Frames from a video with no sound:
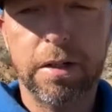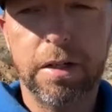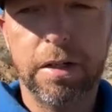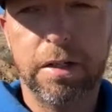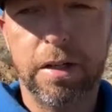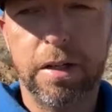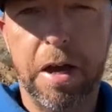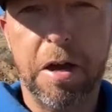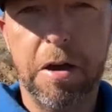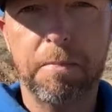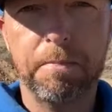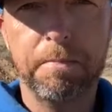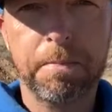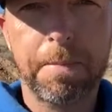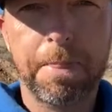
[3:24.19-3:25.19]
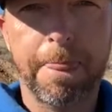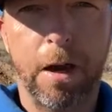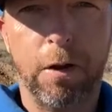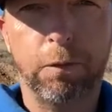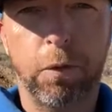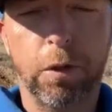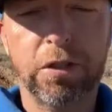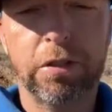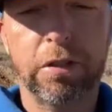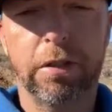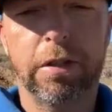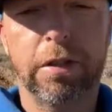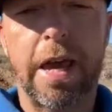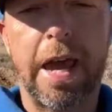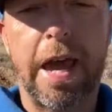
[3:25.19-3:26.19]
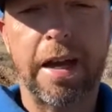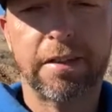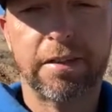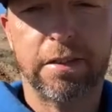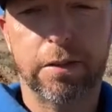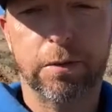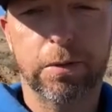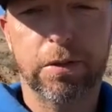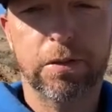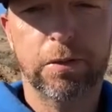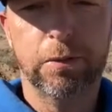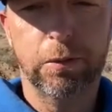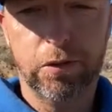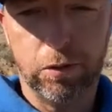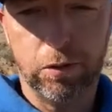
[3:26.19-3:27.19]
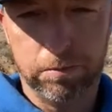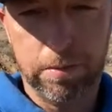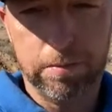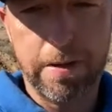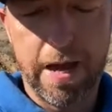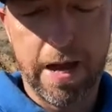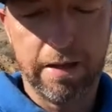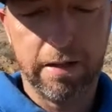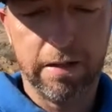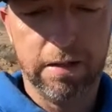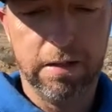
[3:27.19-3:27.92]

And unfortunately, that accident was holding me back.